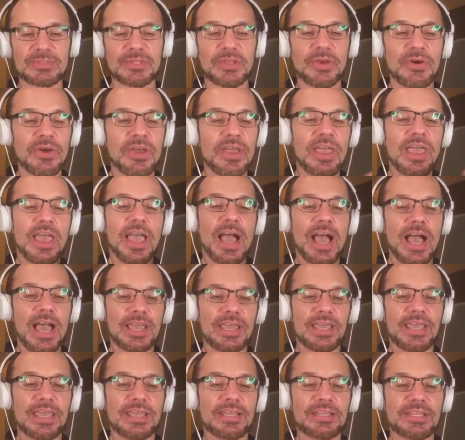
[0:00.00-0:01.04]
So I
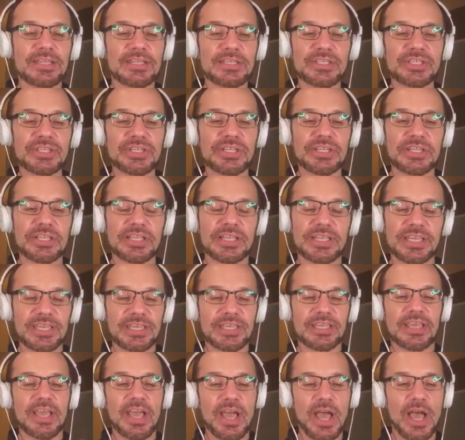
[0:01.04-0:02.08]

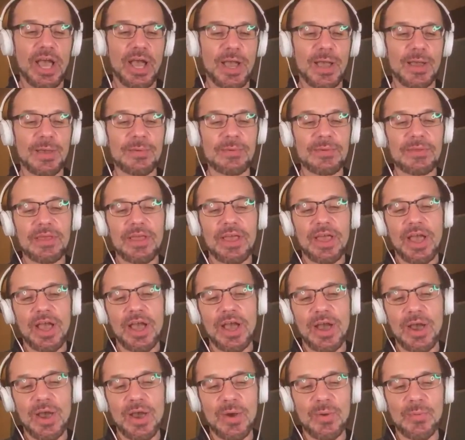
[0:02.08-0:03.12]
intentionally
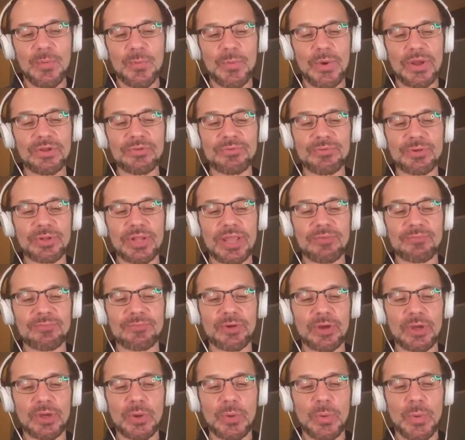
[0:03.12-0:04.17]
went over them
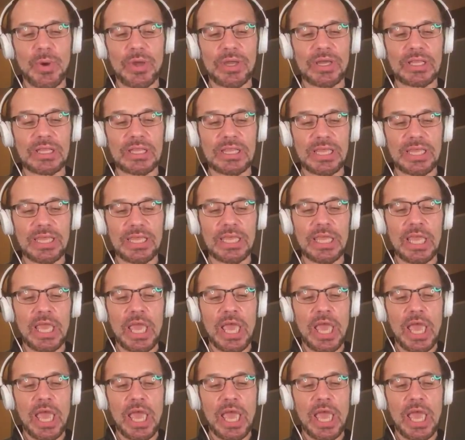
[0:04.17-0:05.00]
very quickly.